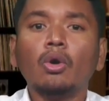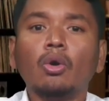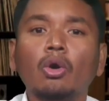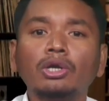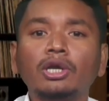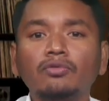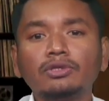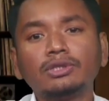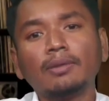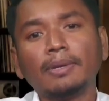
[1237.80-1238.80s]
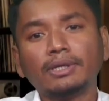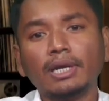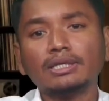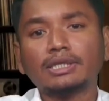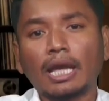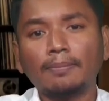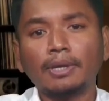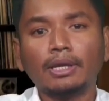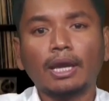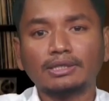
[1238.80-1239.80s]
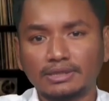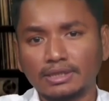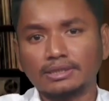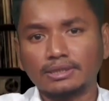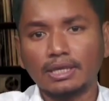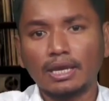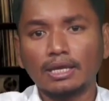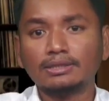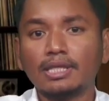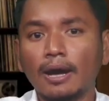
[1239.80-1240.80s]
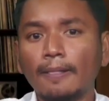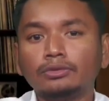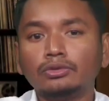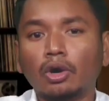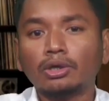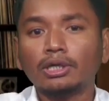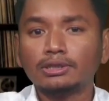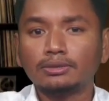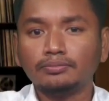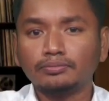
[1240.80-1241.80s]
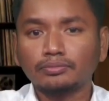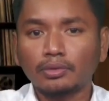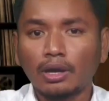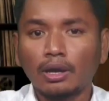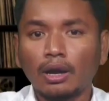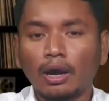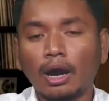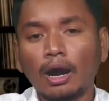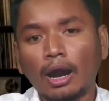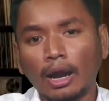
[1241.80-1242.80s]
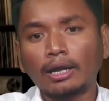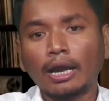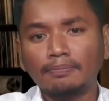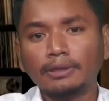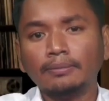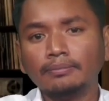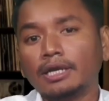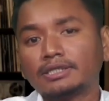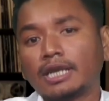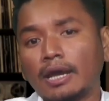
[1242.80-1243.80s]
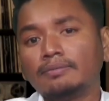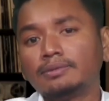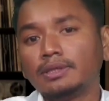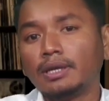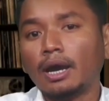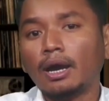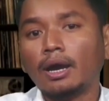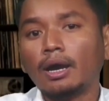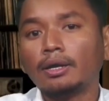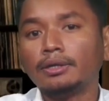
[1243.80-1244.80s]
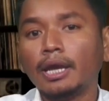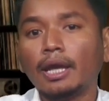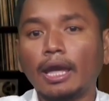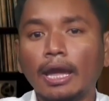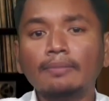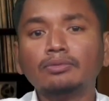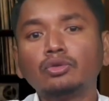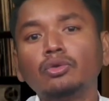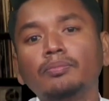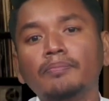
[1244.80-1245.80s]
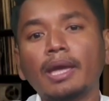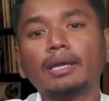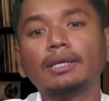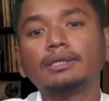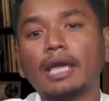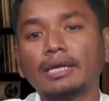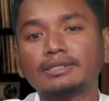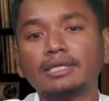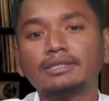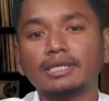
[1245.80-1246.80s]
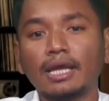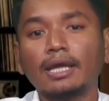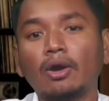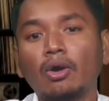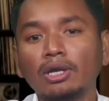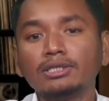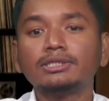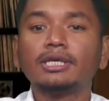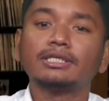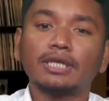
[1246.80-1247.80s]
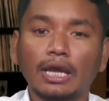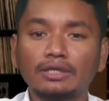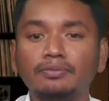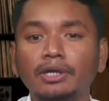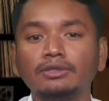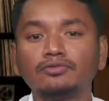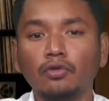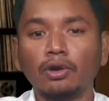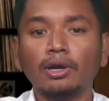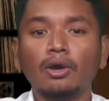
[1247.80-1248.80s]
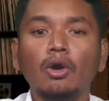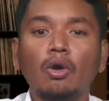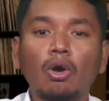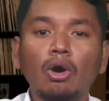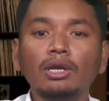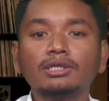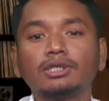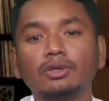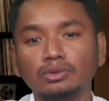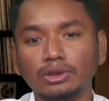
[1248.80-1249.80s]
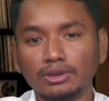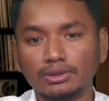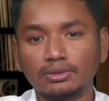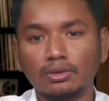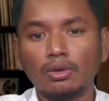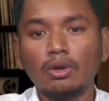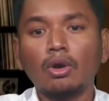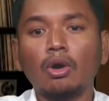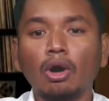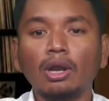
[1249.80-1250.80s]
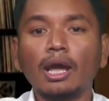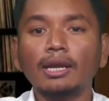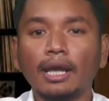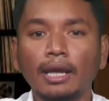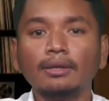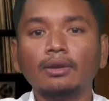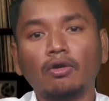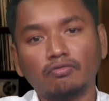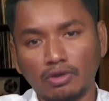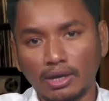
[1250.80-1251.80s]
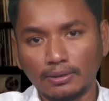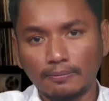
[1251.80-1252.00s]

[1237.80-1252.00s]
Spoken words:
audiovisual materials can be accessed. As the Northeast Archive team describes, they aim to make it access a holistic experience for all its users, online and offline.